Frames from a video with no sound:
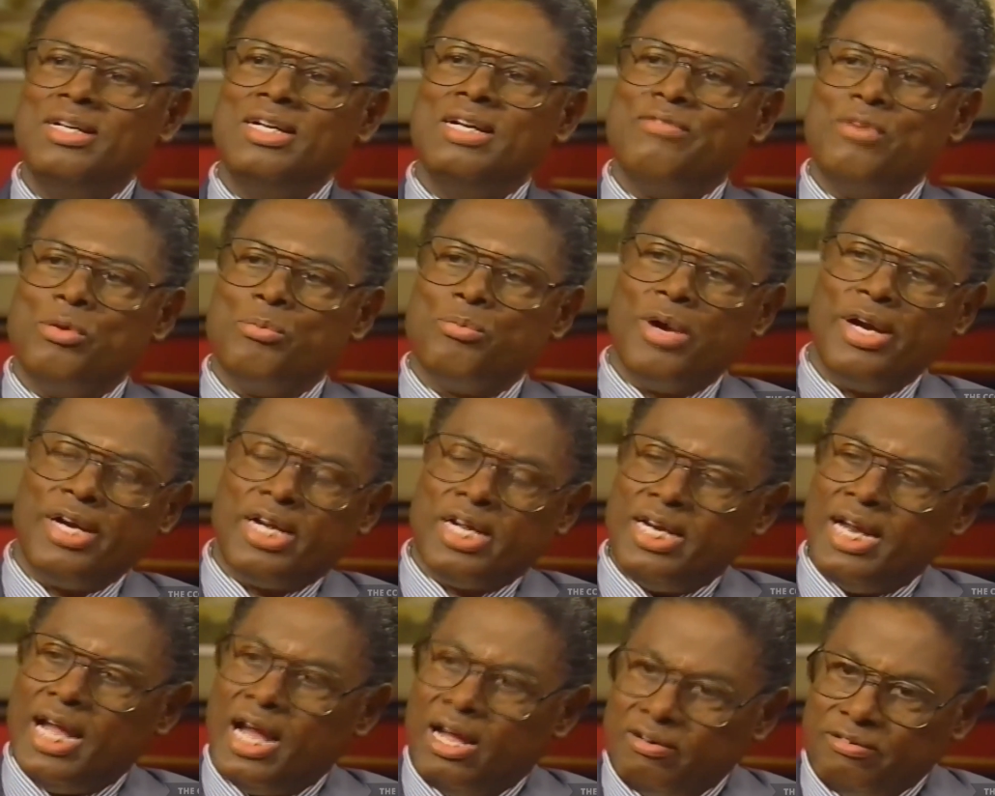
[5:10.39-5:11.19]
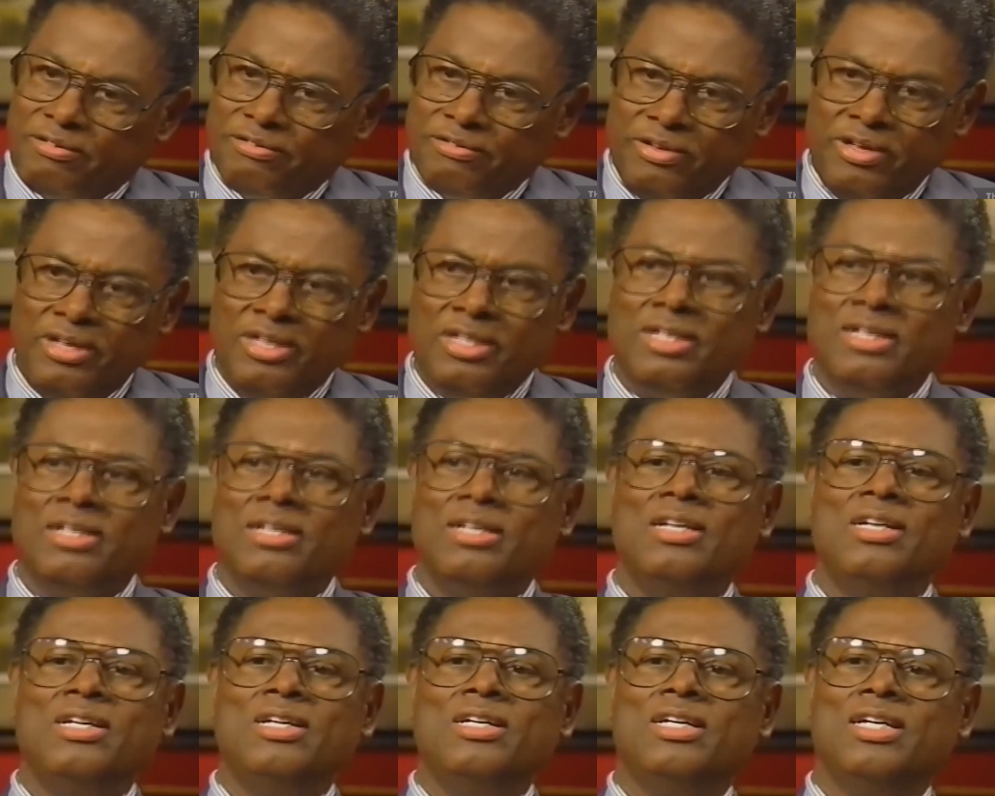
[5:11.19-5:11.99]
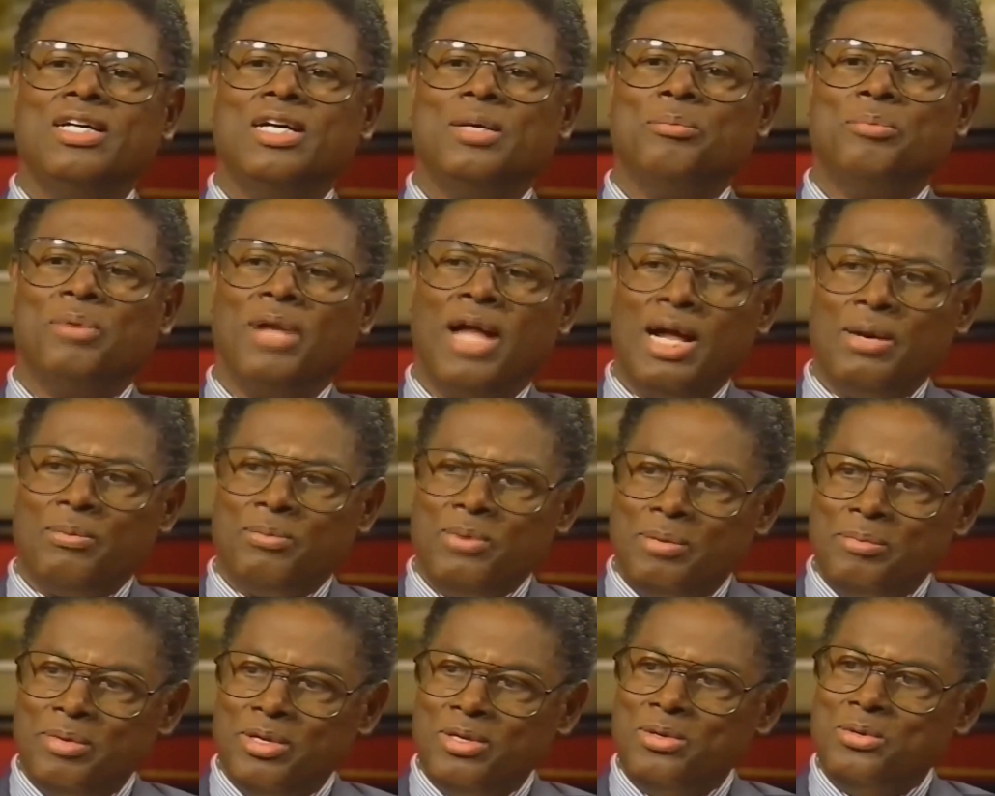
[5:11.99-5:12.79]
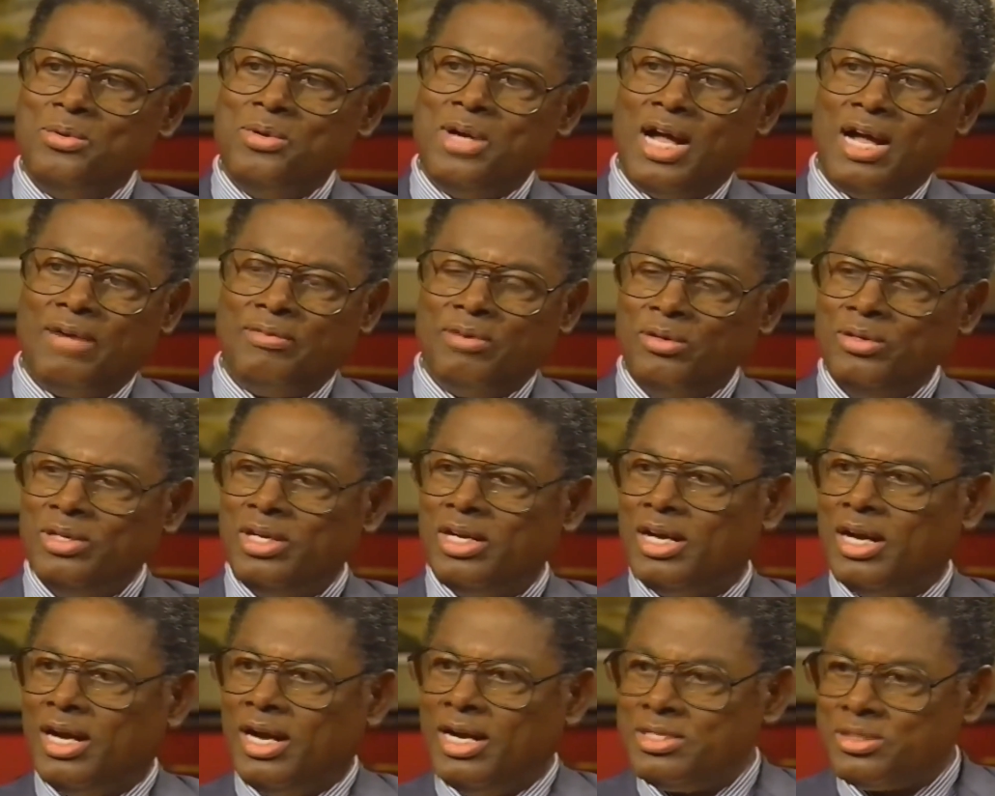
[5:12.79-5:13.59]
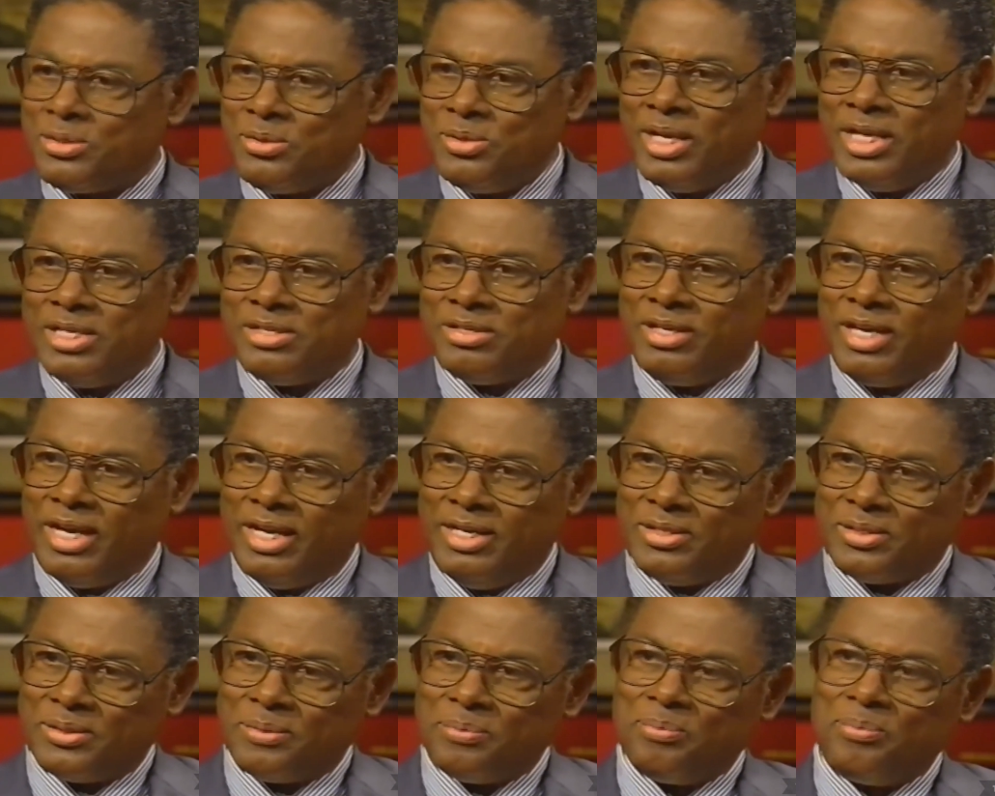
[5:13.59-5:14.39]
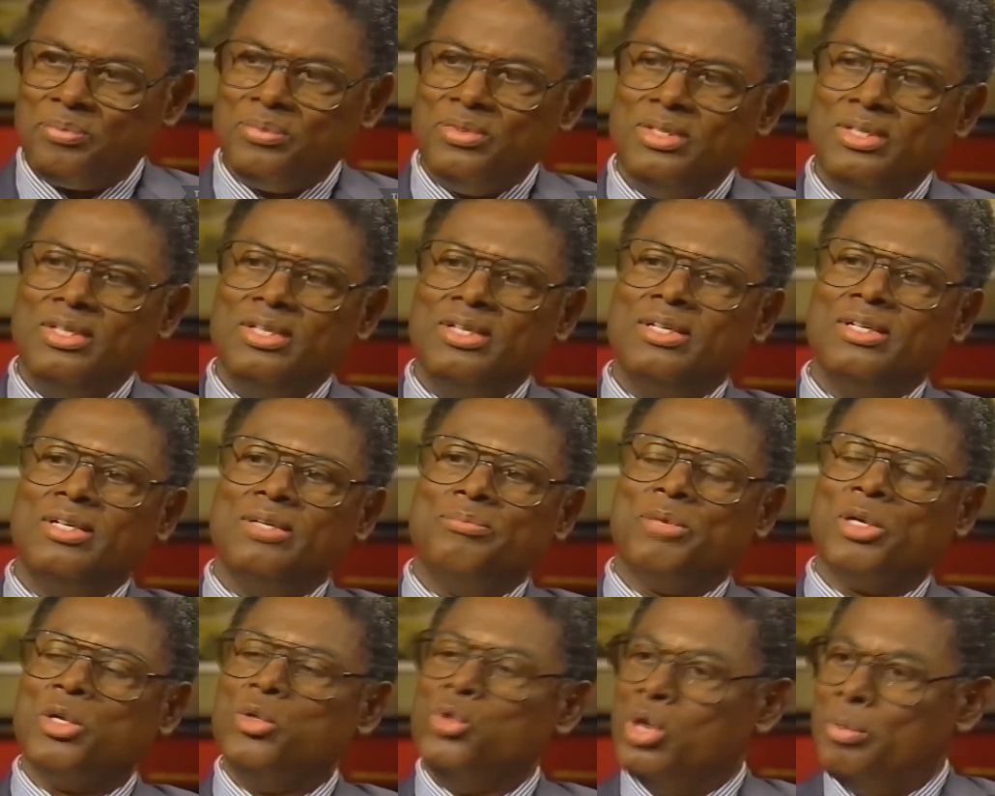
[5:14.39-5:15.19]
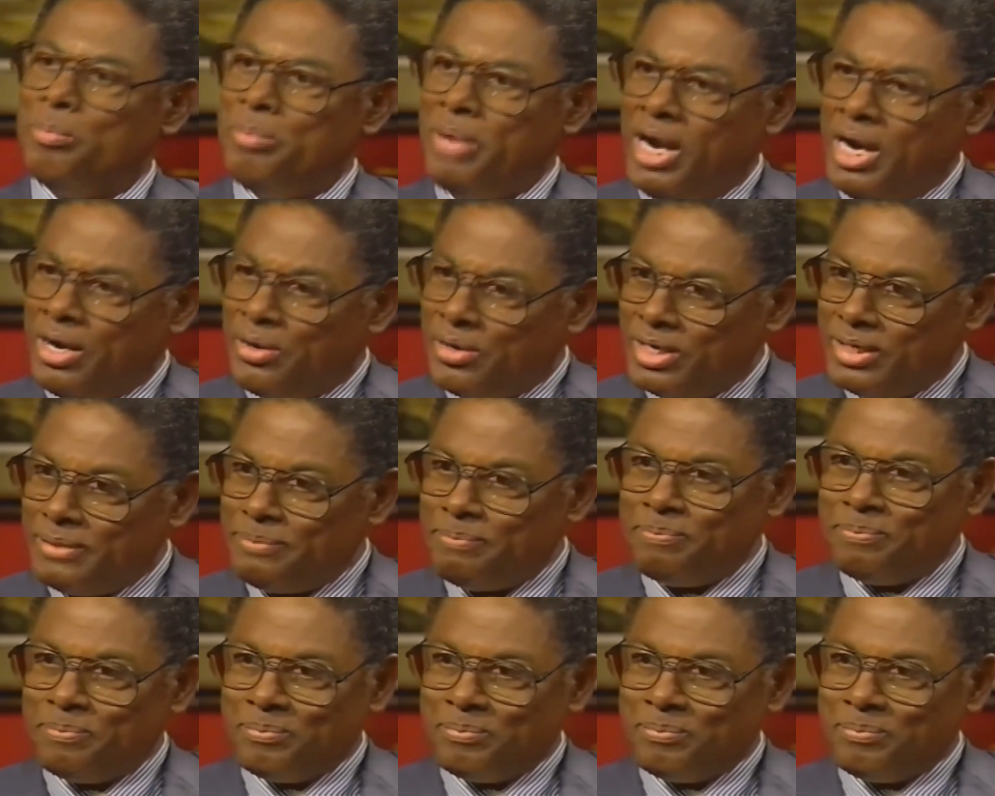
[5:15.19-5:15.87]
If you break it down further, black women who have only a high school education, but who are married,